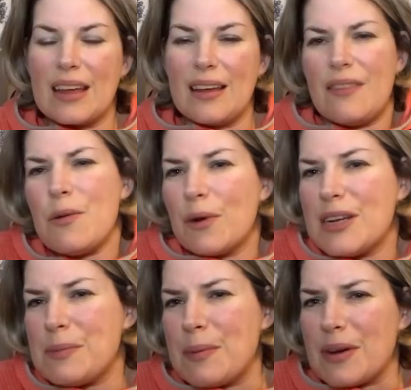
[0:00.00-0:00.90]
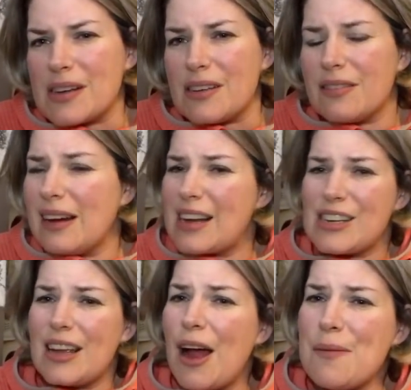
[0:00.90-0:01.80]
If you want it to be productive.
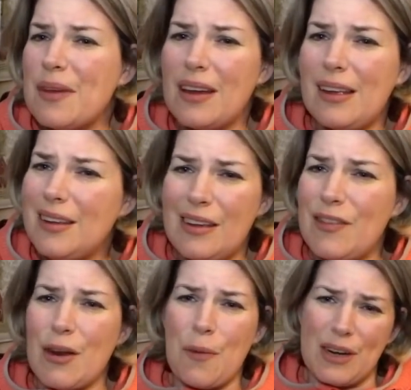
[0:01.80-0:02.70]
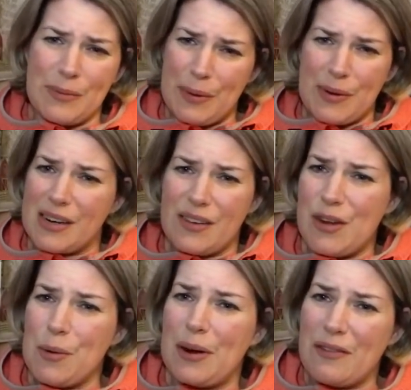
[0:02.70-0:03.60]
Actually, I hope that if you don't want it to be productive and you
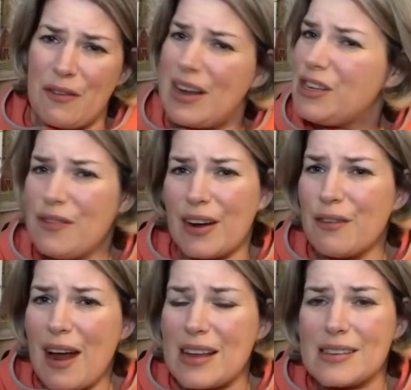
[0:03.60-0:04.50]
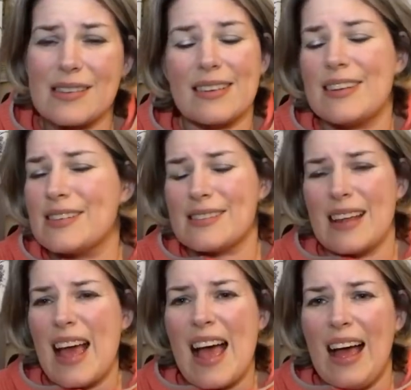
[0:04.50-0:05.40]
want to have a rest, you've had a rest, because
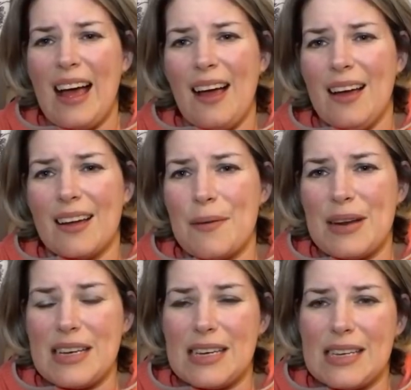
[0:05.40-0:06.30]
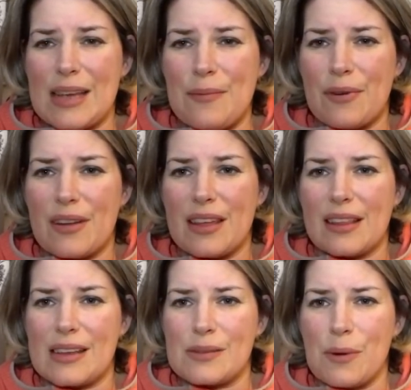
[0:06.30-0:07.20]
coming into December, I think
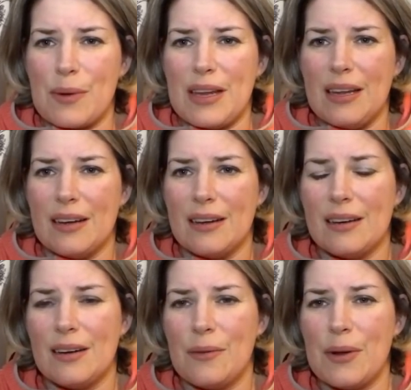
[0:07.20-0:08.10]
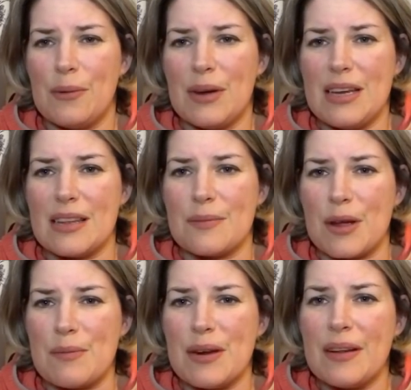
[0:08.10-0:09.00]
that's what we all need at the
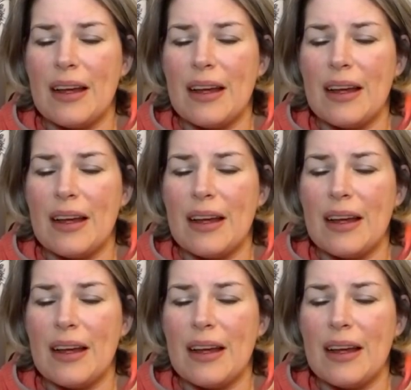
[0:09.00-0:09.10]
moment.